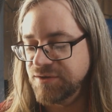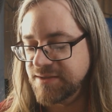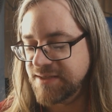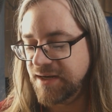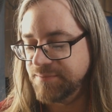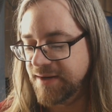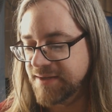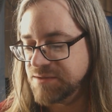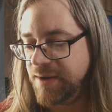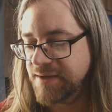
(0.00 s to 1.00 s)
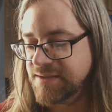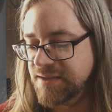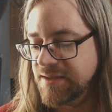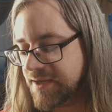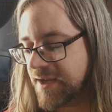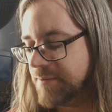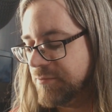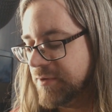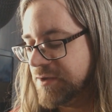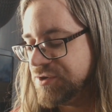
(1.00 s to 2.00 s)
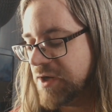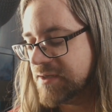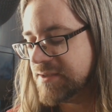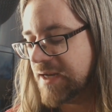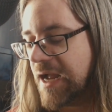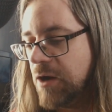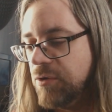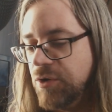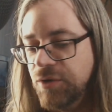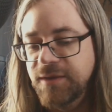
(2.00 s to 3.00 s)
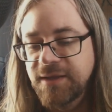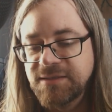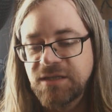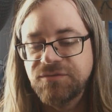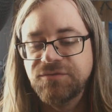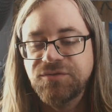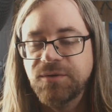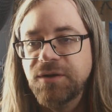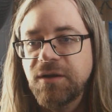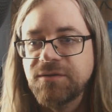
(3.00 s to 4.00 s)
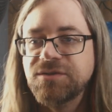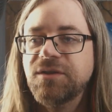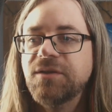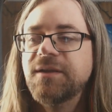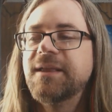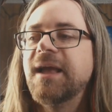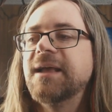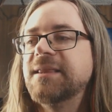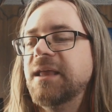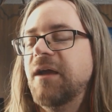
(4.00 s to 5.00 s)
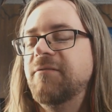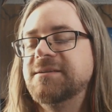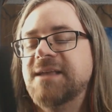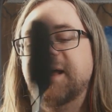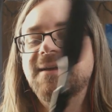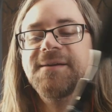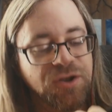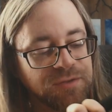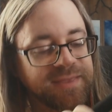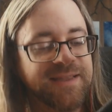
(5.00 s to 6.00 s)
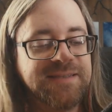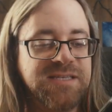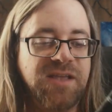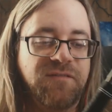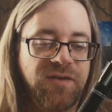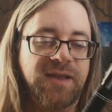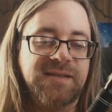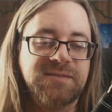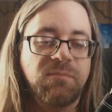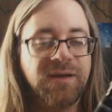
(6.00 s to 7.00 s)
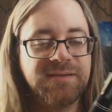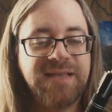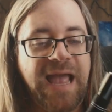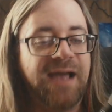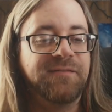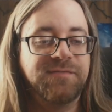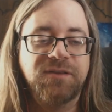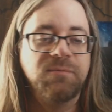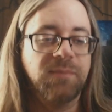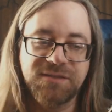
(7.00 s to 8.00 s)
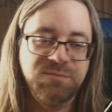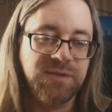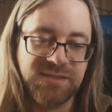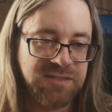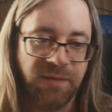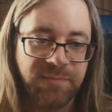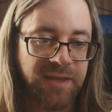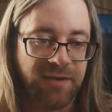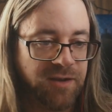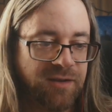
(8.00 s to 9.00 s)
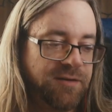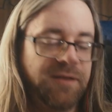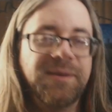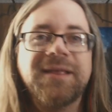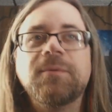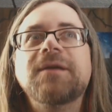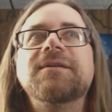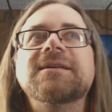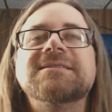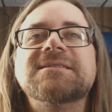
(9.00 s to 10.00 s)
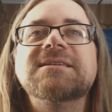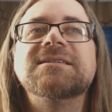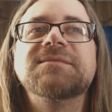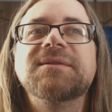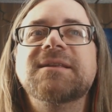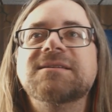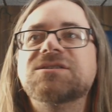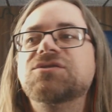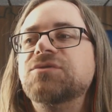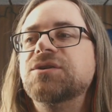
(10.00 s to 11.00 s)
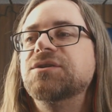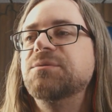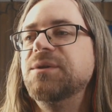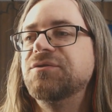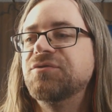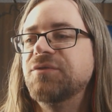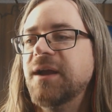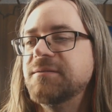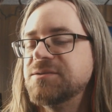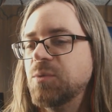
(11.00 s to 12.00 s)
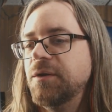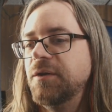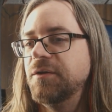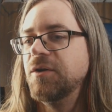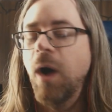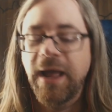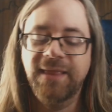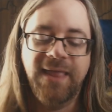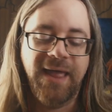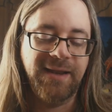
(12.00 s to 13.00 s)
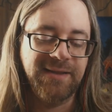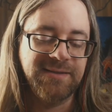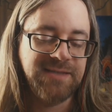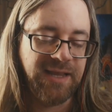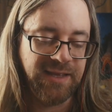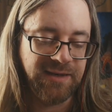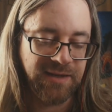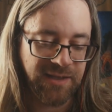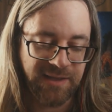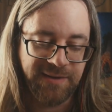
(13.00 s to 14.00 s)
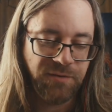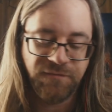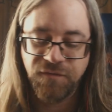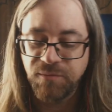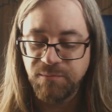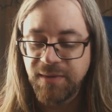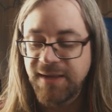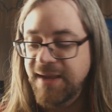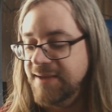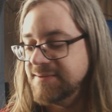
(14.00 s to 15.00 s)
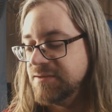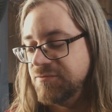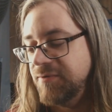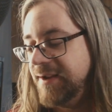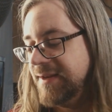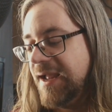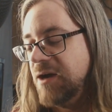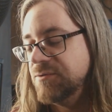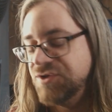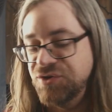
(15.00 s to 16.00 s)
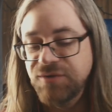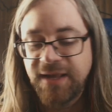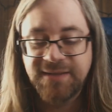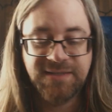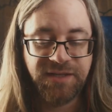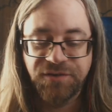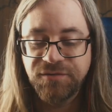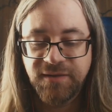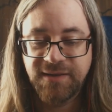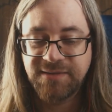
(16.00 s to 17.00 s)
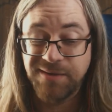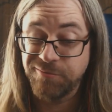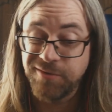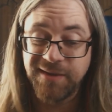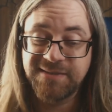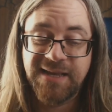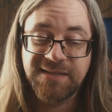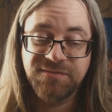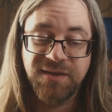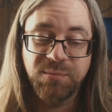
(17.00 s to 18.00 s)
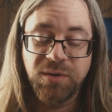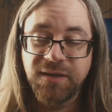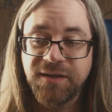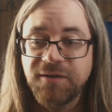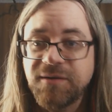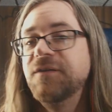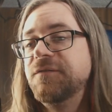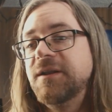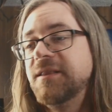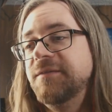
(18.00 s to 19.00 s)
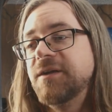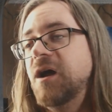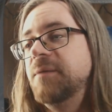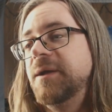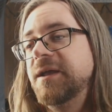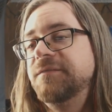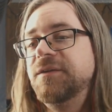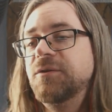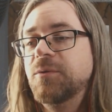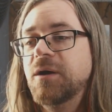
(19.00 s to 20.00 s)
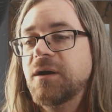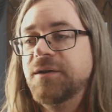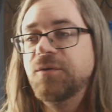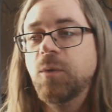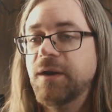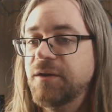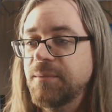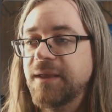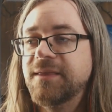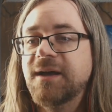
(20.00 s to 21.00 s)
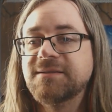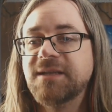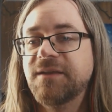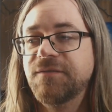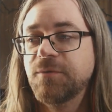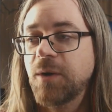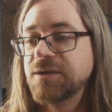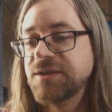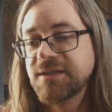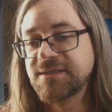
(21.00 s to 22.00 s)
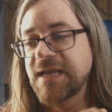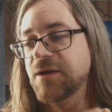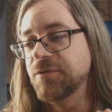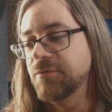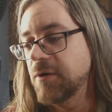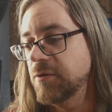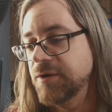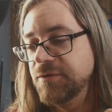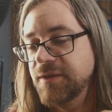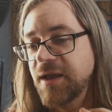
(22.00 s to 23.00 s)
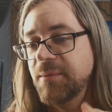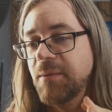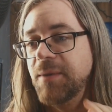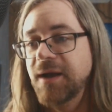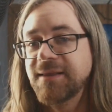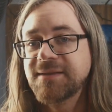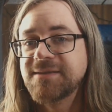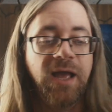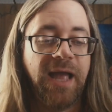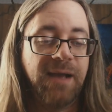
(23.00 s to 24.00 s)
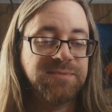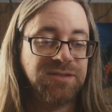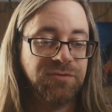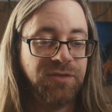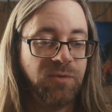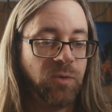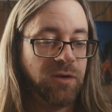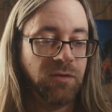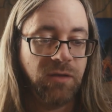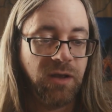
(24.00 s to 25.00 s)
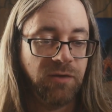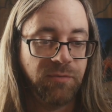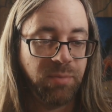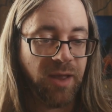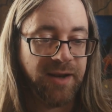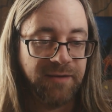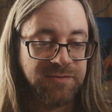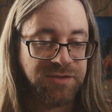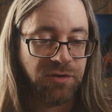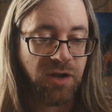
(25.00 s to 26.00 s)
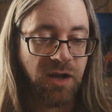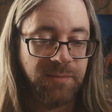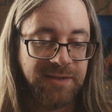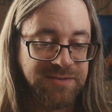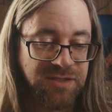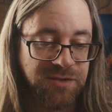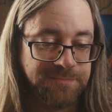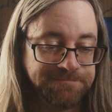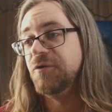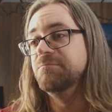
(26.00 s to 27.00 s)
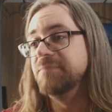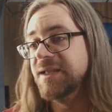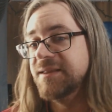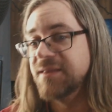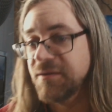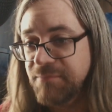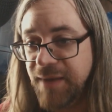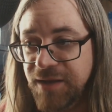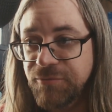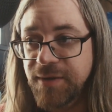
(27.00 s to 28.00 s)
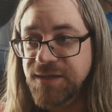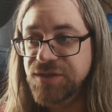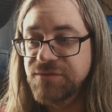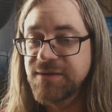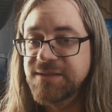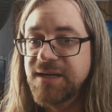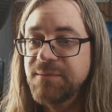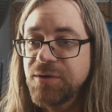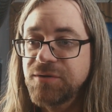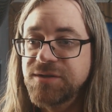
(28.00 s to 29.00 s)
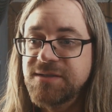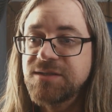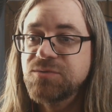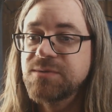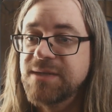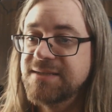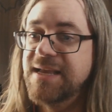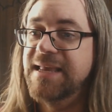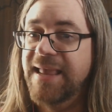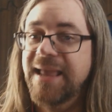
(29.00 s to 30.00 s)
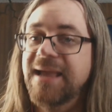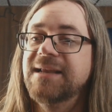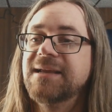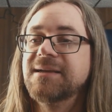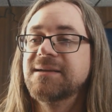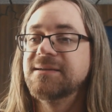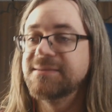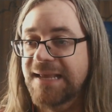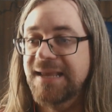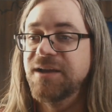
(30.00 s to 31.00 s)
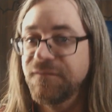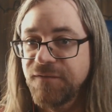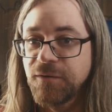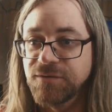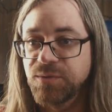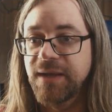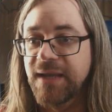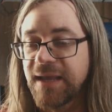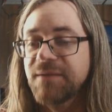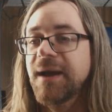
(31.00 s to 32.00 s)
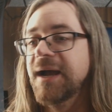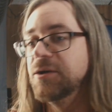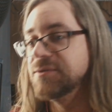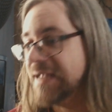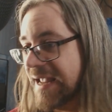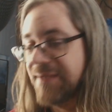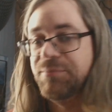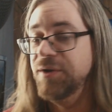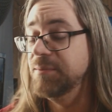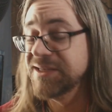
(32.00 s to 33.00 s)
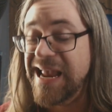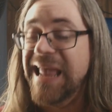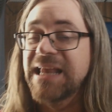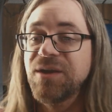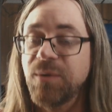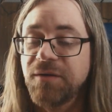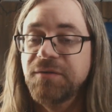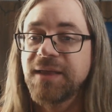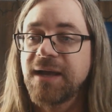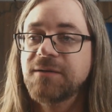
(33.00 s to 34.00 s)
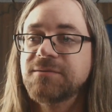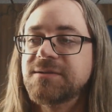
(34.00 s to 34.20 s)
to set up than I expected. Tell you, I'm really shocked at how good this is for $200. So the only thing I could think of is that, you know, this device there must be something. You know what I mean? Like whenever you see something that's too good to be true, you always wonder why that is. And you know, for me, as of right now, 2 days into using this, I'm really satisfied. But you know, feel free to leave a comment if you want to hear my thoughts. Like if you're watching this down the road and you're thinking about buying this, I absolutely will reply to every single comment. So for me, the main reason I purchased this was because I can't take a full swing in my house pretty much anywhere in the house.